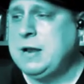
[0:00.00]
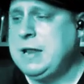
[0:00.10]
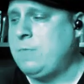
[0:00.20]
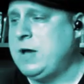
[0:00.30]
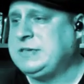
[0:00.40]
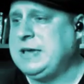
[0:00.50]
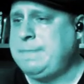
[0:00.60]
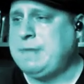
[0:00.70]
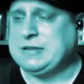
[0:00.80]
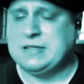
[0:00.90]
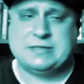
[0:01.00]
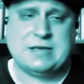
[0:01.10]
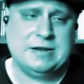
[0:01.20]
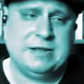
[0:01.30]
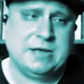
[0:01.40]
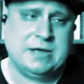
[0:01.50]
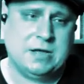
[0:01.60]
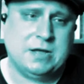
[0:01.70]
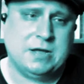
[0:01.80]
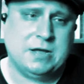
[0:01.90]
But, anyways, getting back to this idea
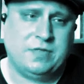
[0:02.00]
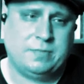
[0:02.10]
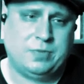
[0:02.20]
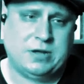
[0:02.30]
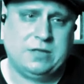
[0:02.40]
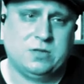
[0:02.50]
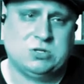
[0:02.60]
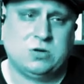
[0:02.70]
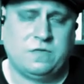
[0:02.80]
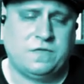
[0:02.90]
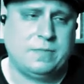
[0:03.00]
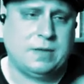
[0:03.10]
of, of them plucking the soul